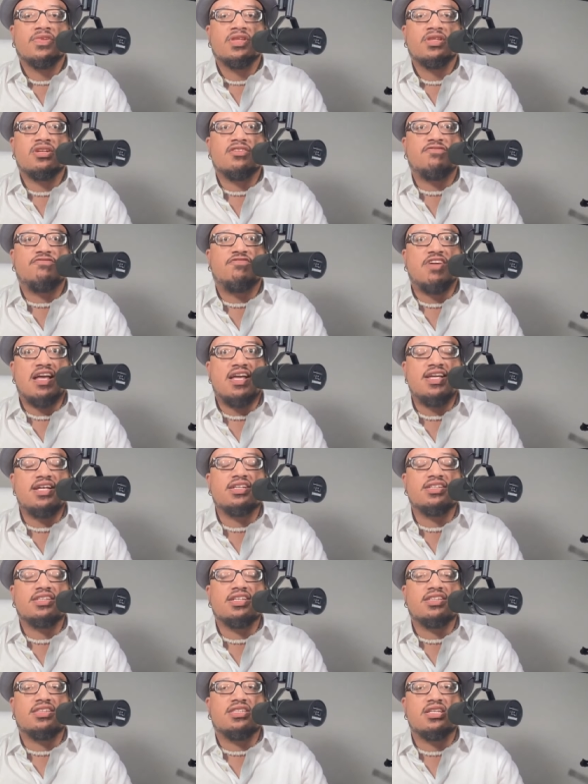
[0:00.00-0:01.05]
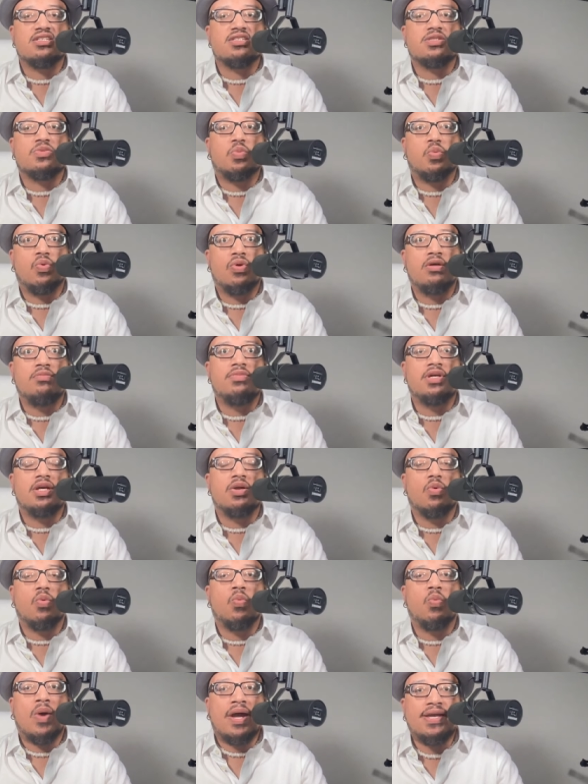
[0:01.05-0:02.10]
The fact that this
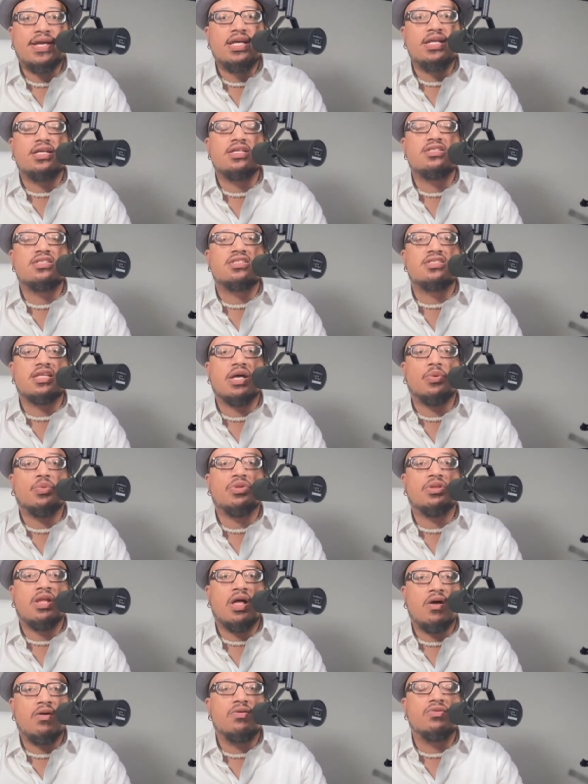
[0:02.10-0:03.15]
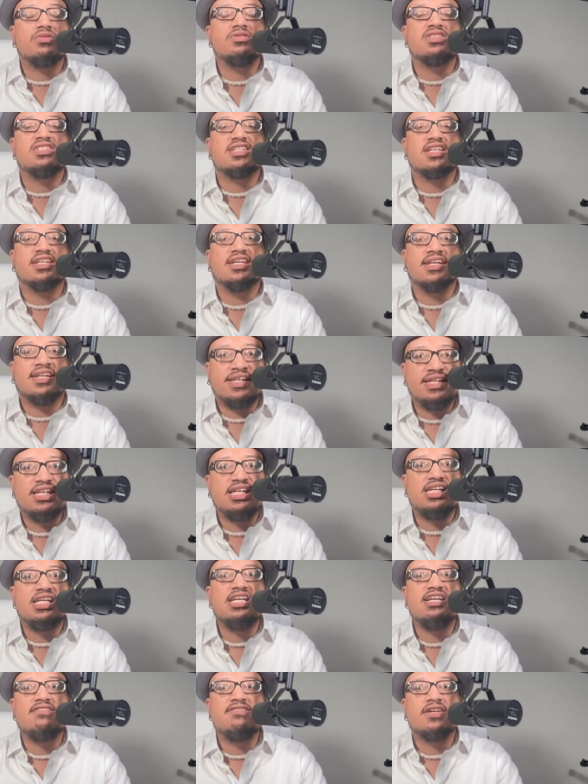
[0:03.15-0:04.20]
woman waited so long to
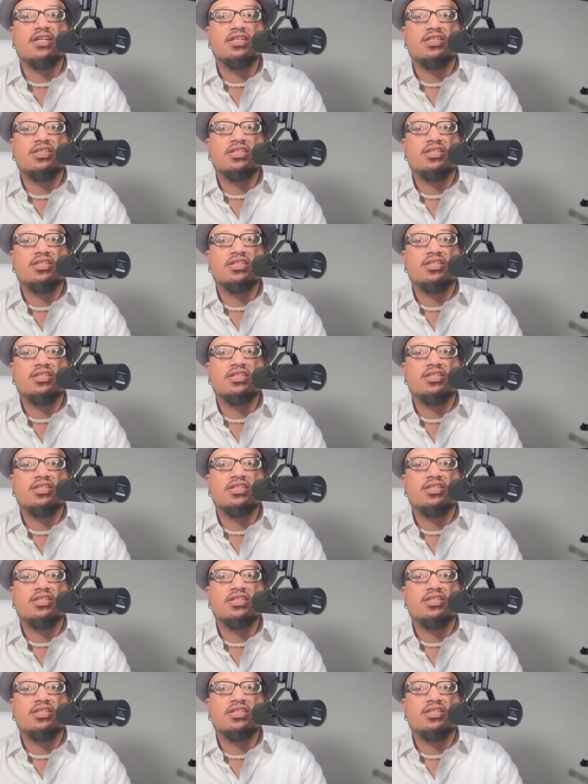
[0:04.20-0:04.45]
leave,